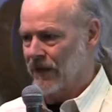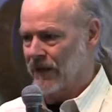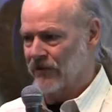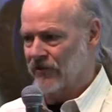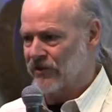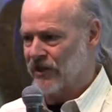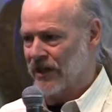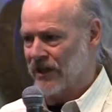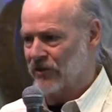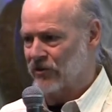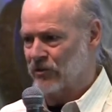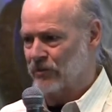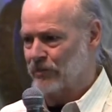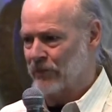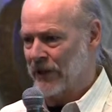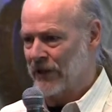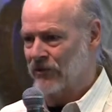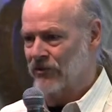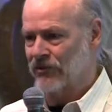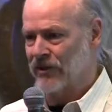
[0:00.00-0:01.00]
It's not a
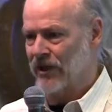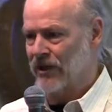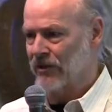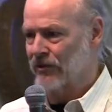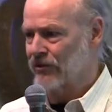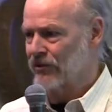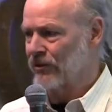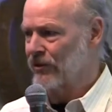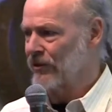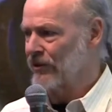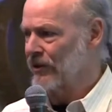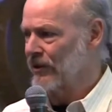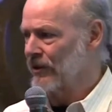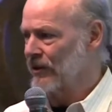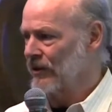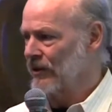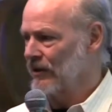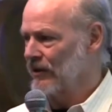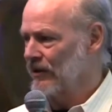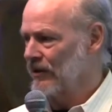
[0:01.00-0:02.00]
spaced out slowing
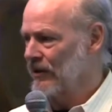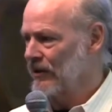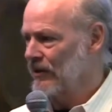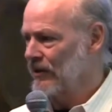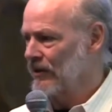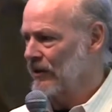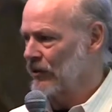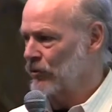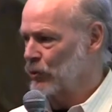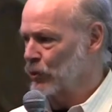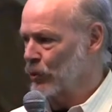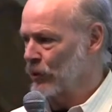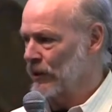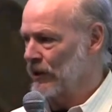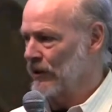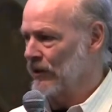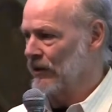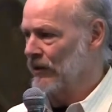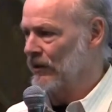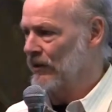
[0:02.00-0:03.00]
down. It's
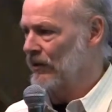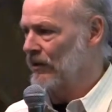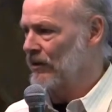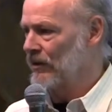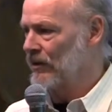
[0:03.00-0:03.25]
real.